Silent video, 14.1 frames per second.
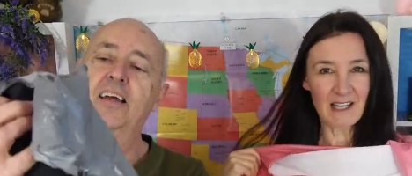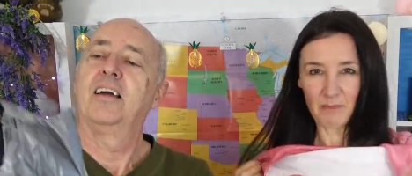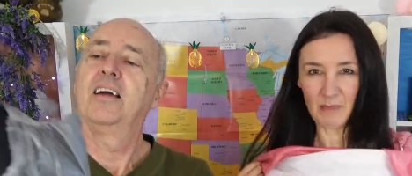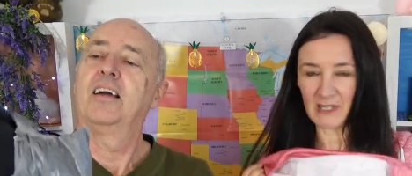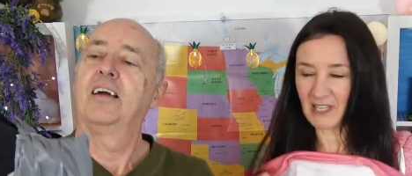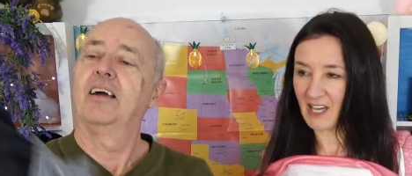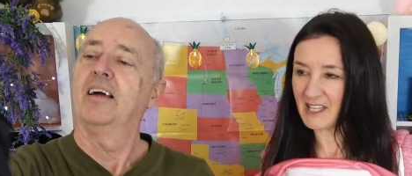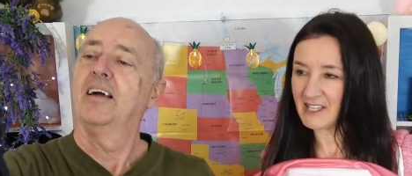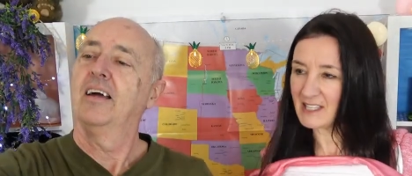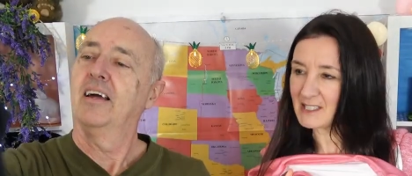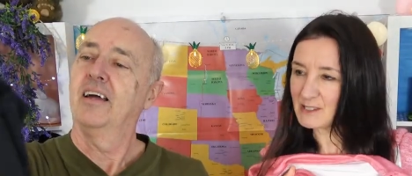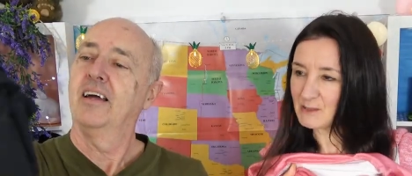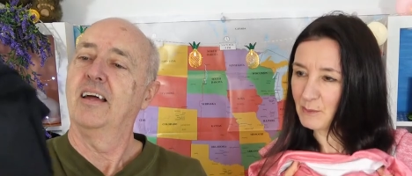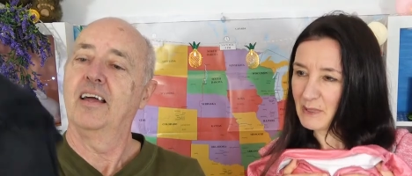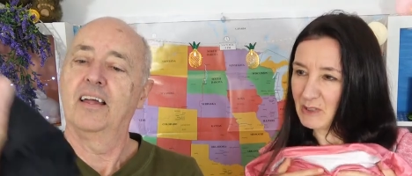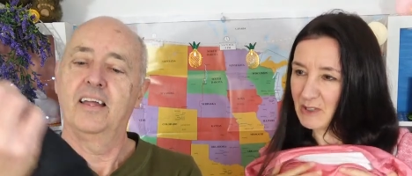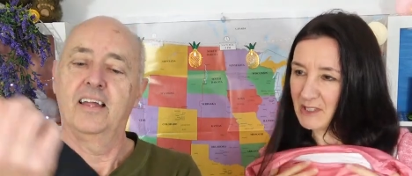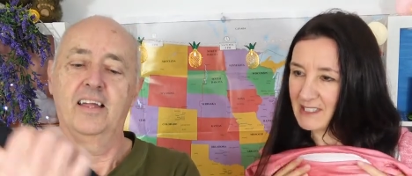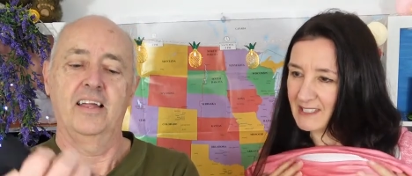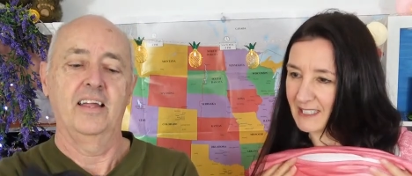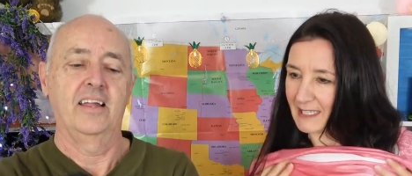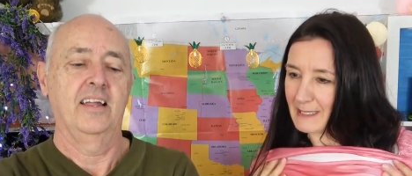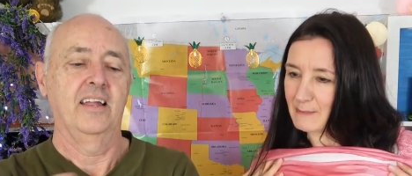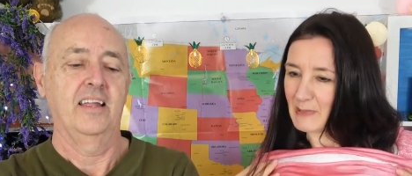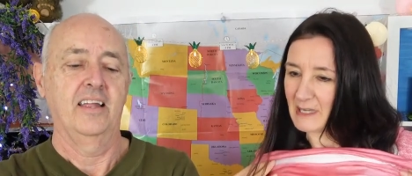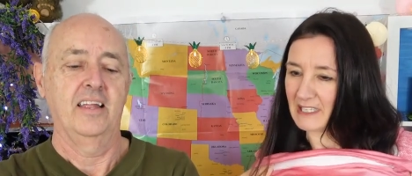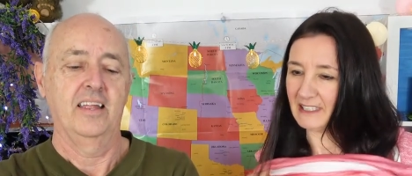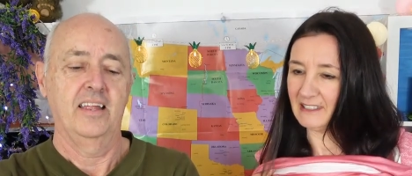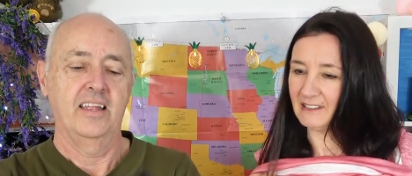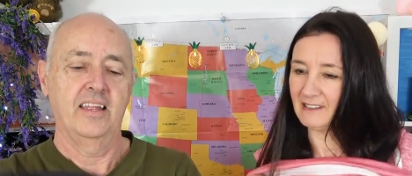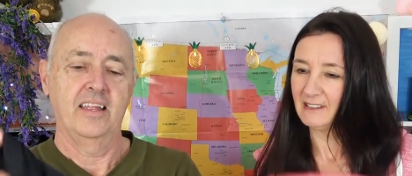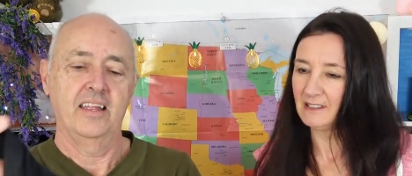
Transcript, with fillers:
Speaker 1: but I think this would be good to sleep in.